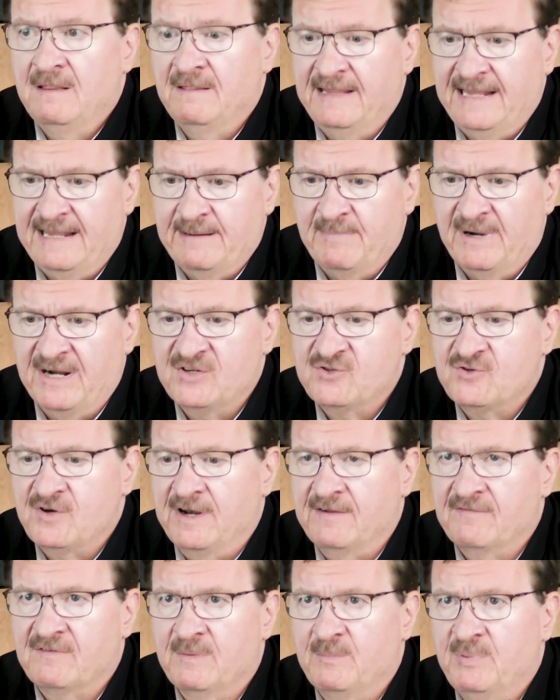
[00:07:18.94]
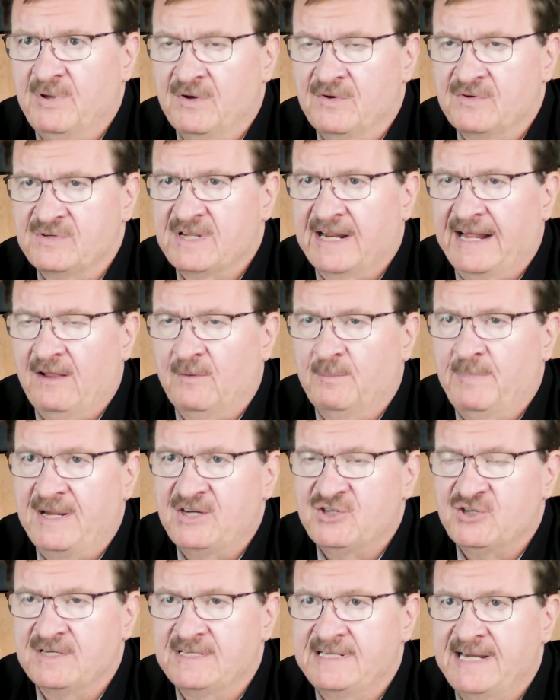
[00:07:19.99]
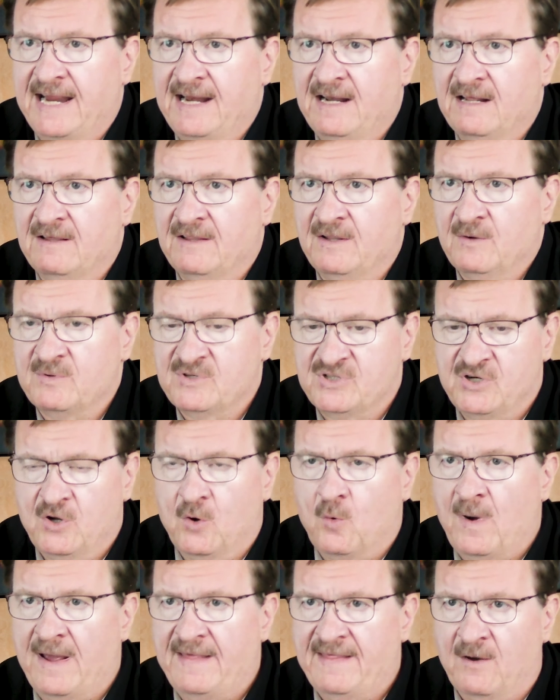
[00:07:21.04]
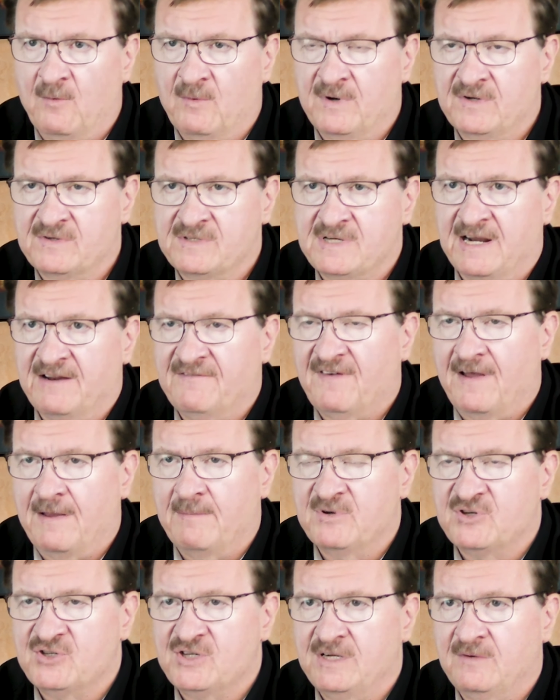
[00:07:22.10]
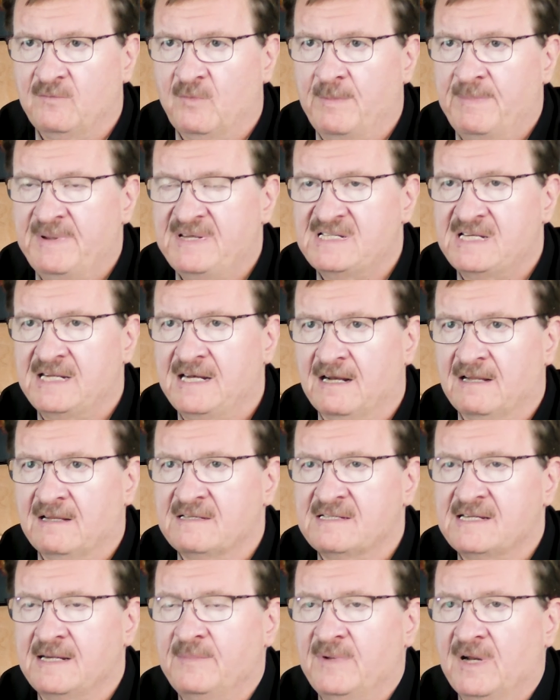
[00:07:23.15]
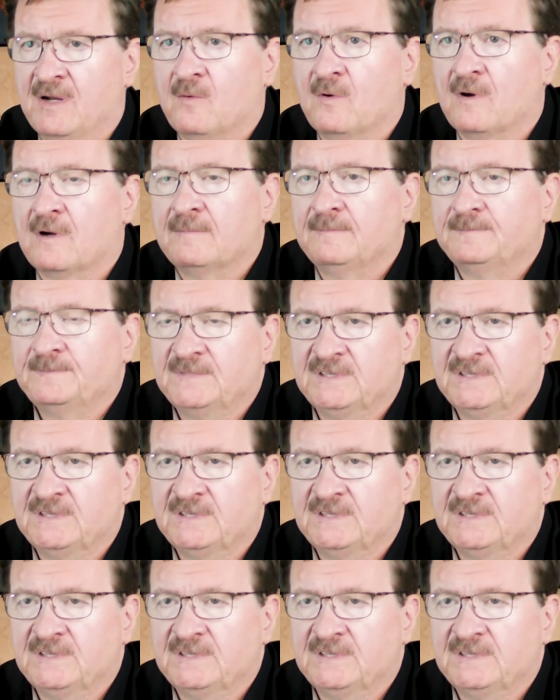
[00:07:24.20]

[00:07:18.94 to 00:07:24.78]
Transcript: the administrative computers that held patient data, there was no way that Windows 95 machine would be seen on the same network.